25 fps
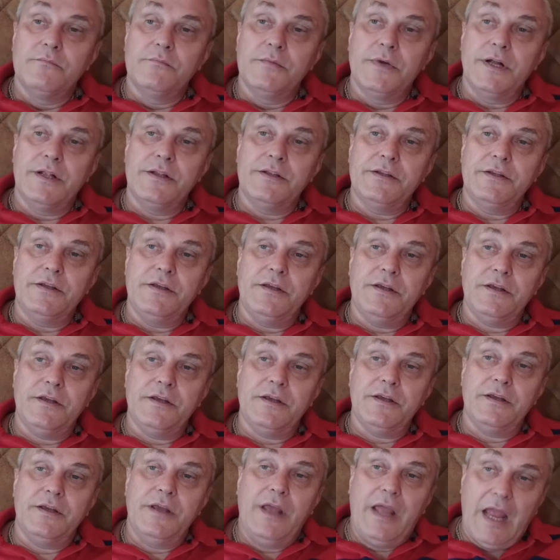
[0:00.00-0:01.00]
But
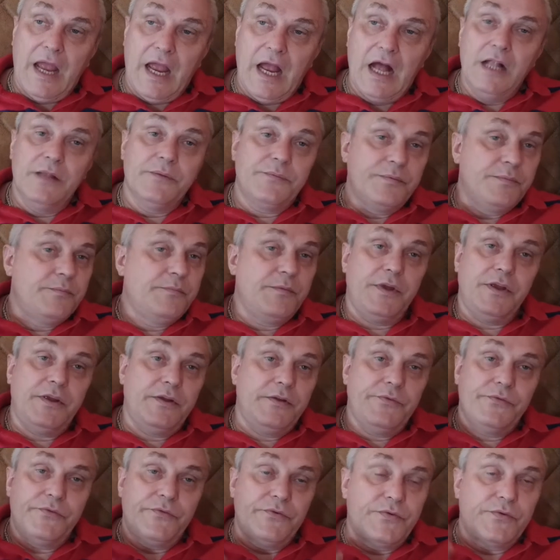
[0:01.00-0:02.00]
he helped
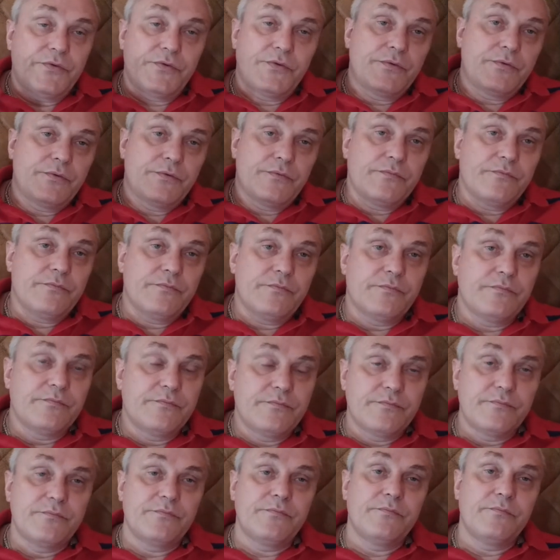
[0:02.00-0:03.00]
me to
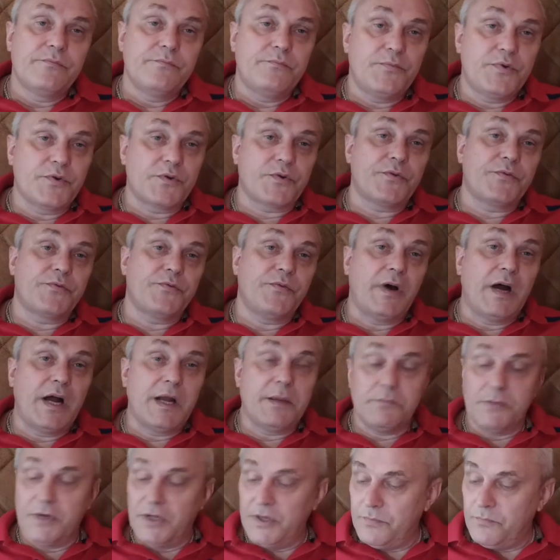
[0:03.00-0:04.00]
purify
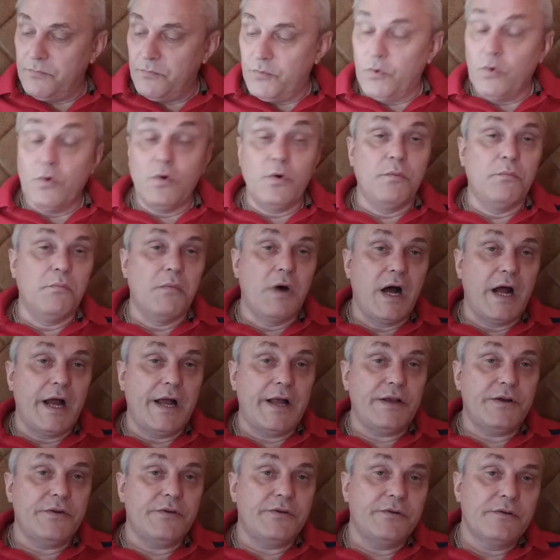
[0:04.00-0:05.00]
my poor
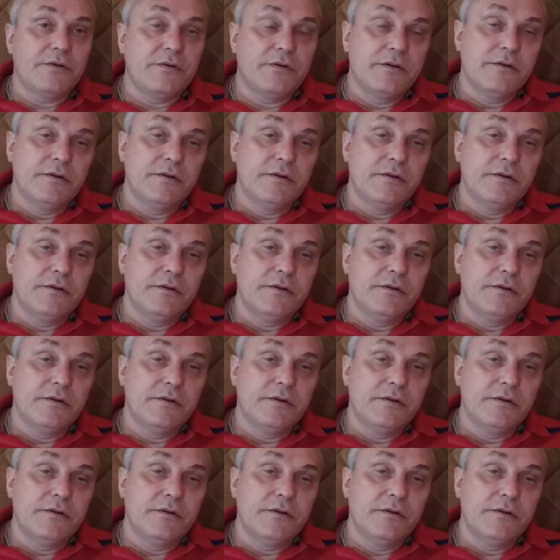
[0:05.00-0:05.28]
mind